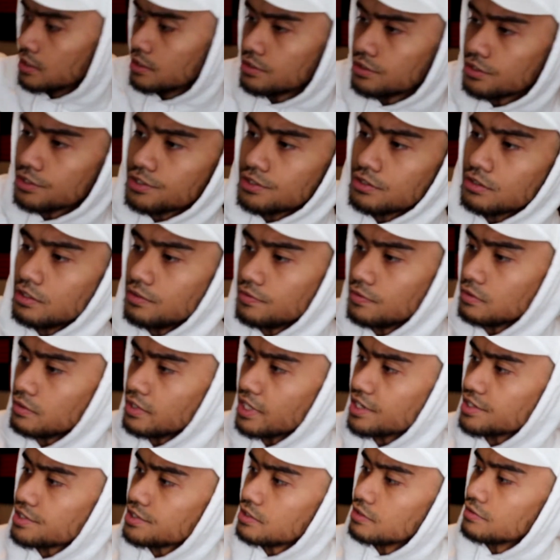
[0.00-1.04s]
just to give you
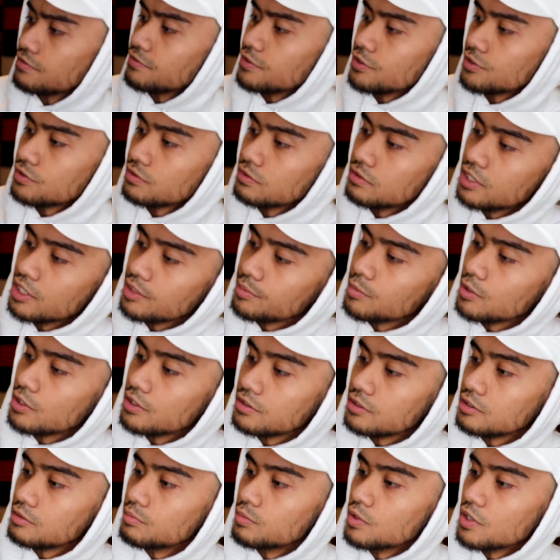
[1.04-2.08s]
guys the official name on
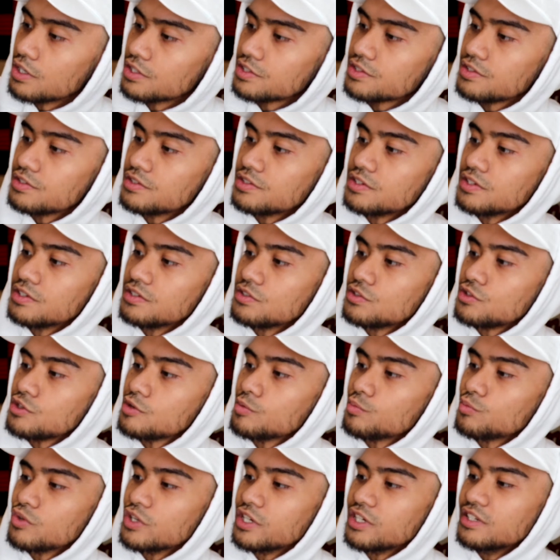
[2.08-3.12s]
the box, it says
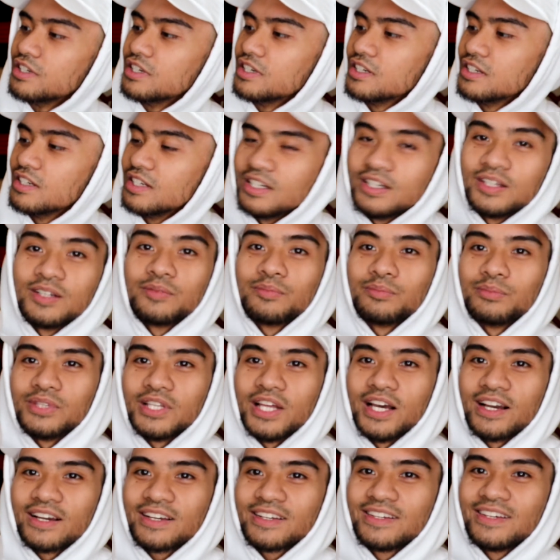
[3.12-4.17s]
"Gym Red,
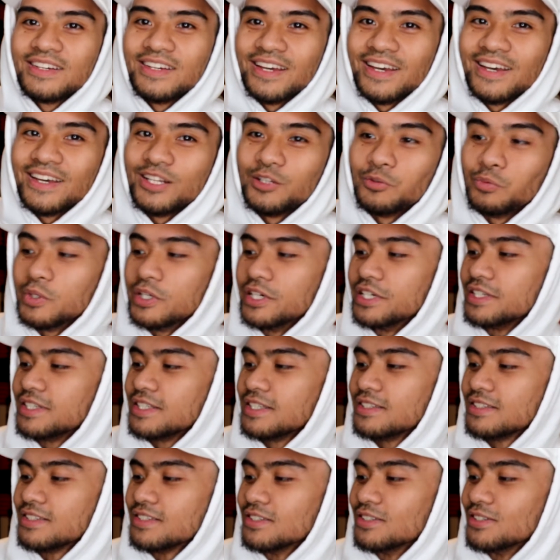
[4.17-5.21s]
black, and white.
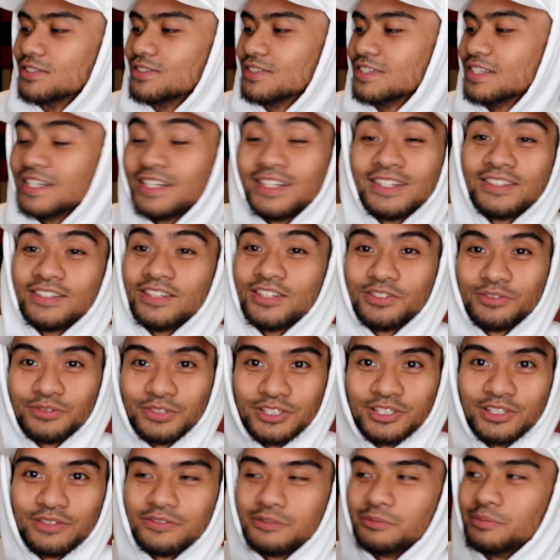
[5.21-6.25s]
So it doesn't
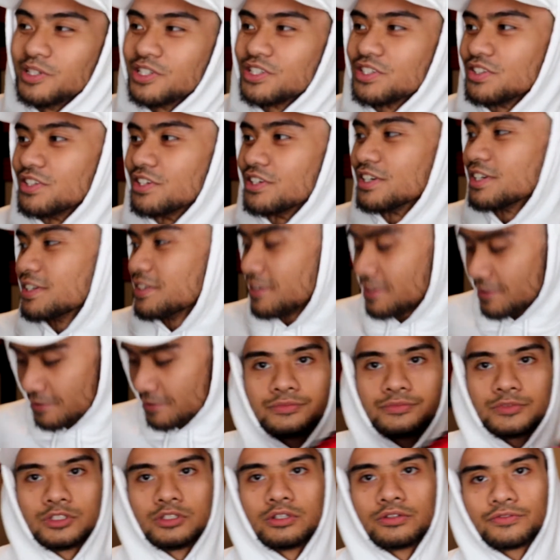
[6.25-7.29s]
really give you much there.
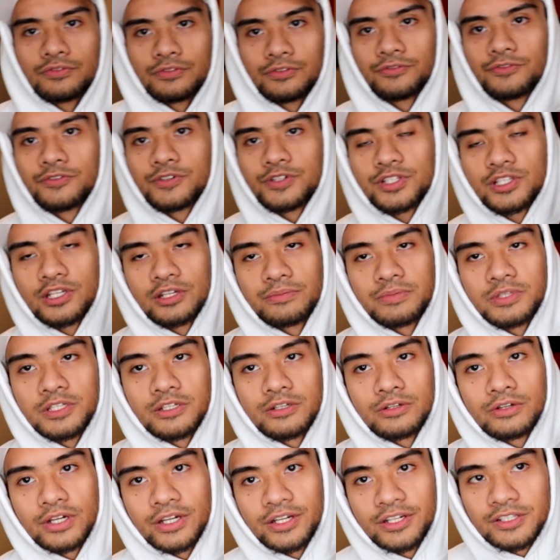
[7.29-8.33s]
You know, for first-time
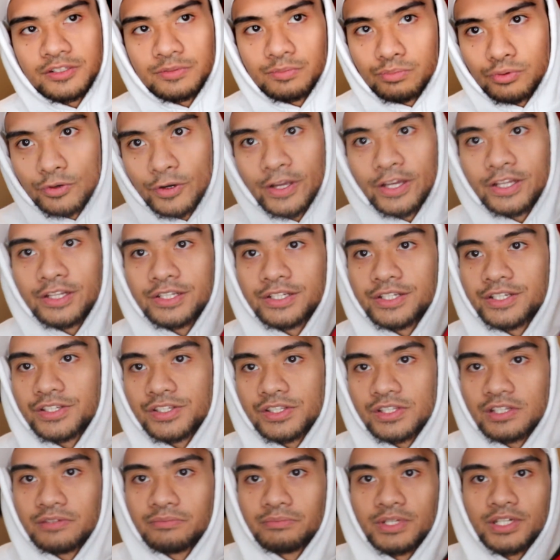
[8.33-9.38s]
sneakerheads, bread is
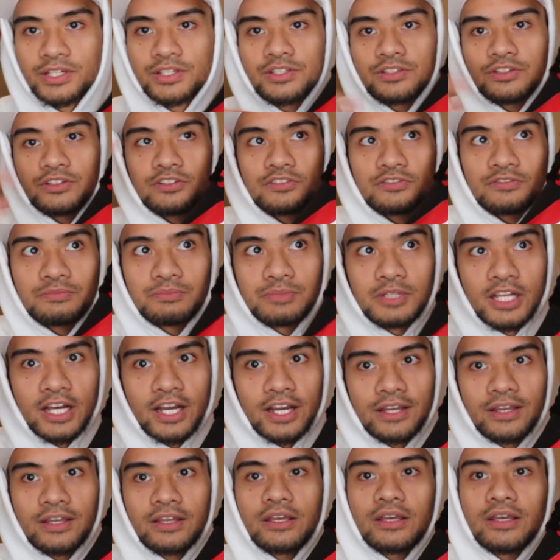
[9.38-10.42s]
the mix of
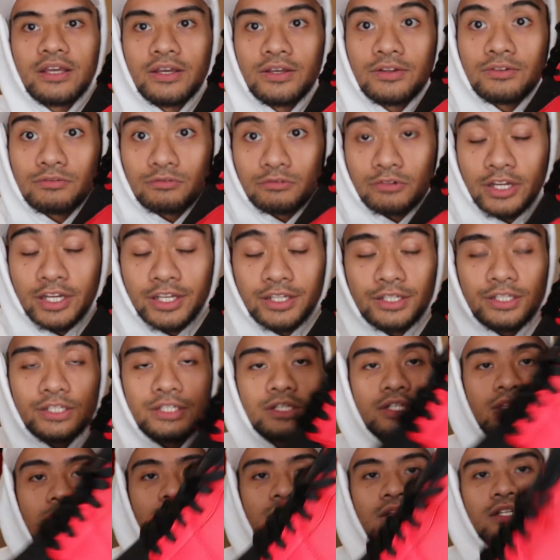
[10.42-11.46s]
black and red.
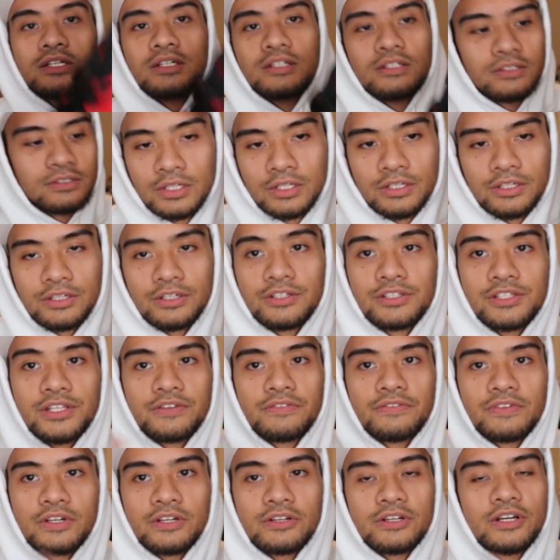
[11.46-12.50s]
It is a
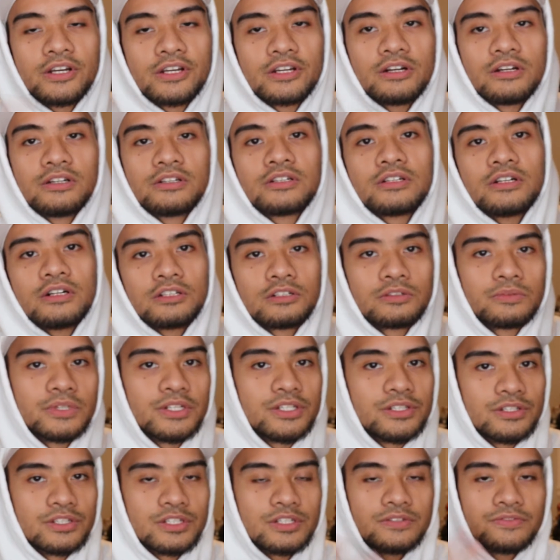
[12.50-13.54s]
very iconic
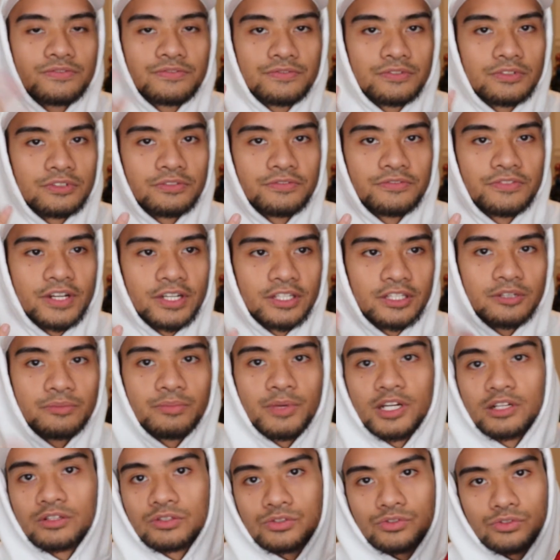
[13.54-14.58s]
colorway just for the fact that
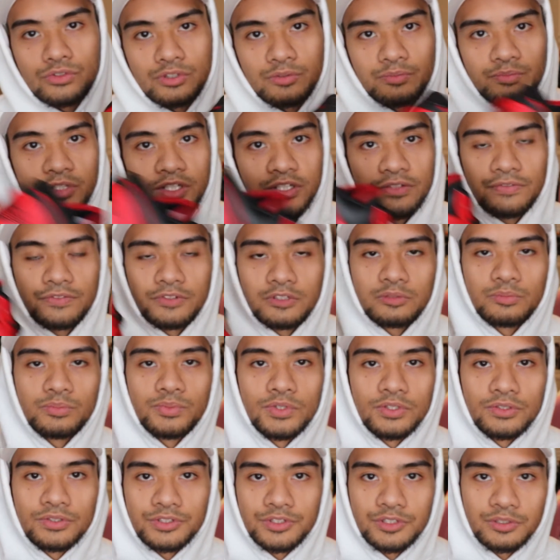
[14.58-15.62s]
Michael Jordan played for the
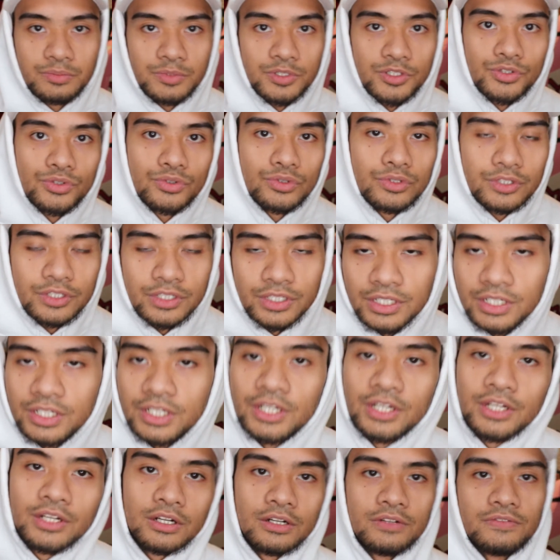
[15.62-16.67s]
Bulls the majority
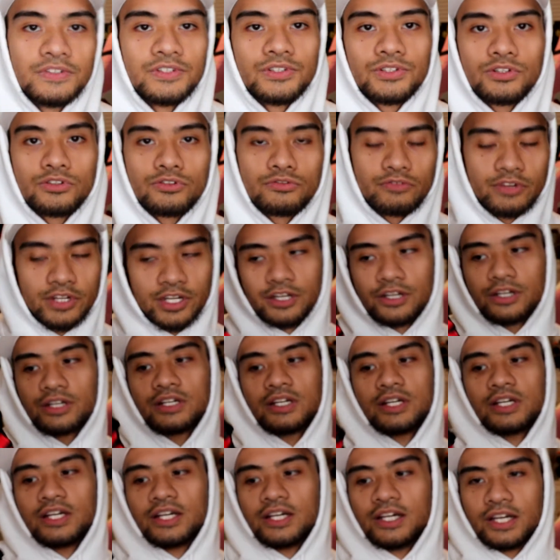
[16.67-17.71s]
of his
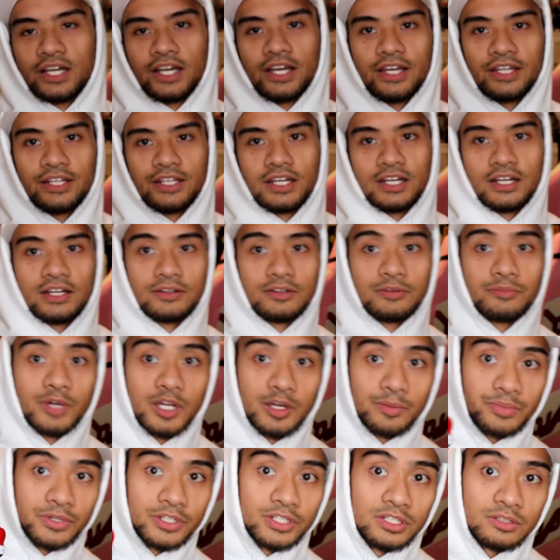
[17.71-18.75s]
career. And uh, in my
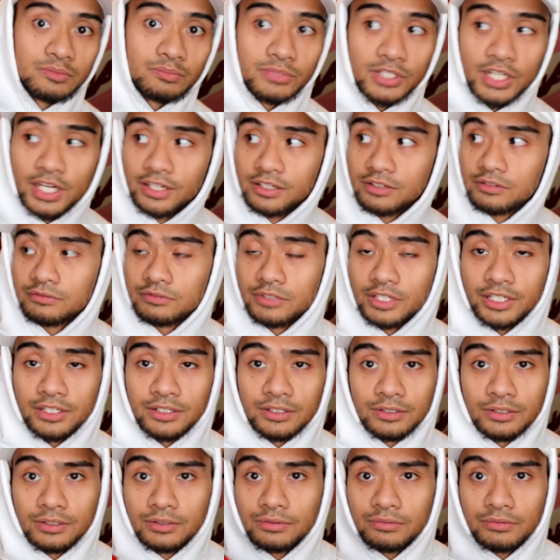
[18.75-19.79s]
opinion, black and
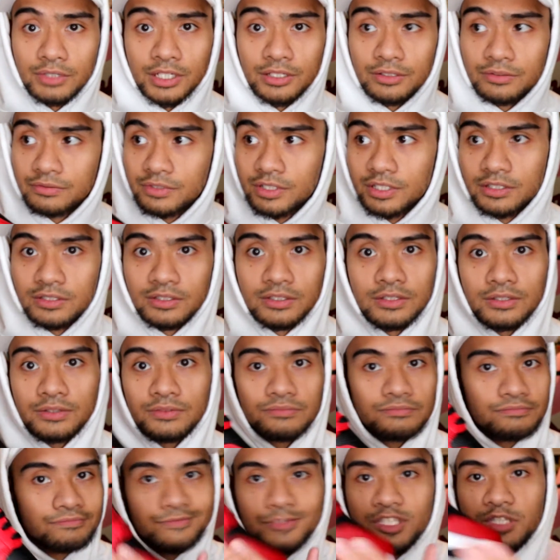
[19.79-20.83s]
red, white and red,
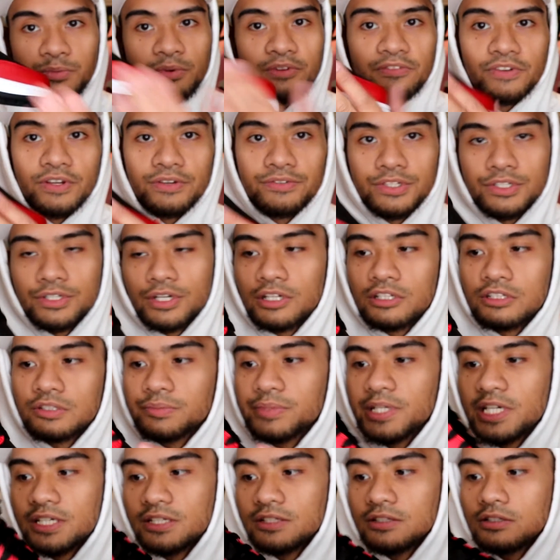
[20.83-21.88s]
it's my favorite color,
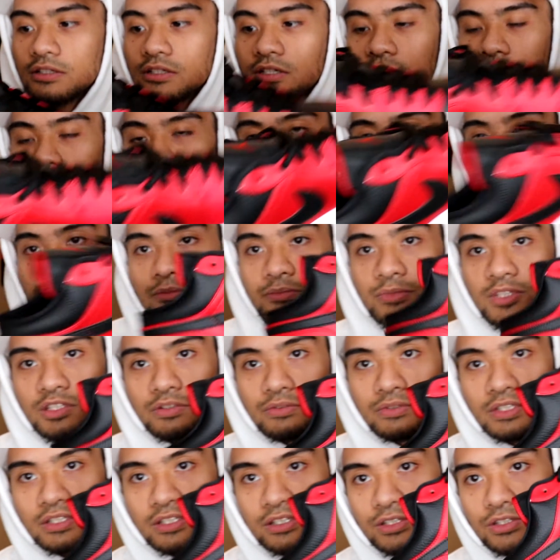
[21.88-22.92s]
man. And the color scheme
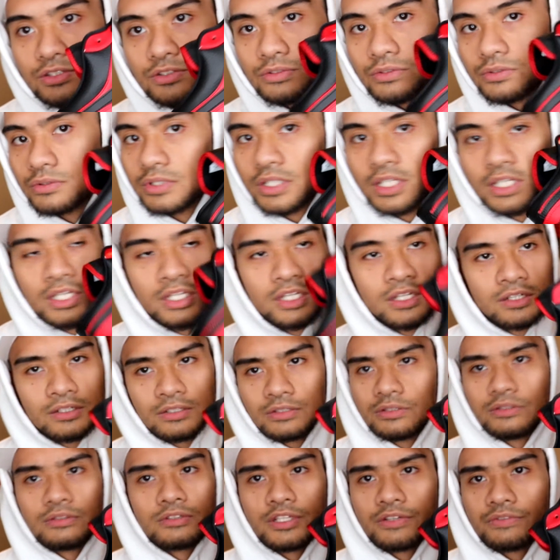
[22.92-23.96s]
between these two
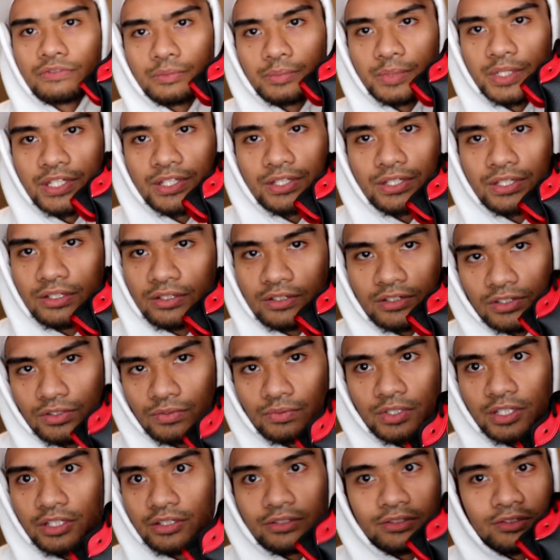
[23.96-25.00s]
You'll never miss, I
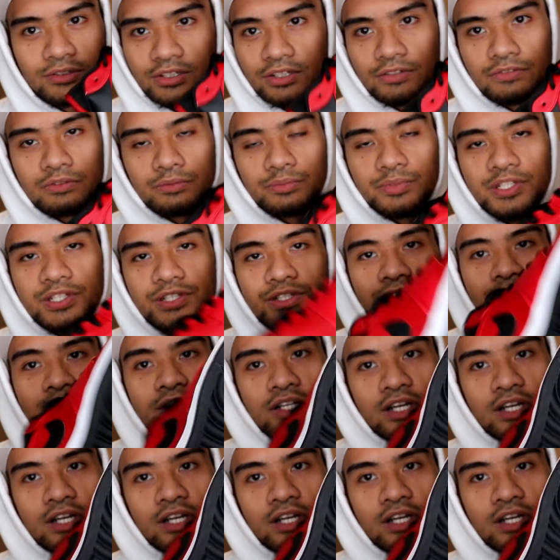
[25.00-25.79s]
swear, you'll never miss.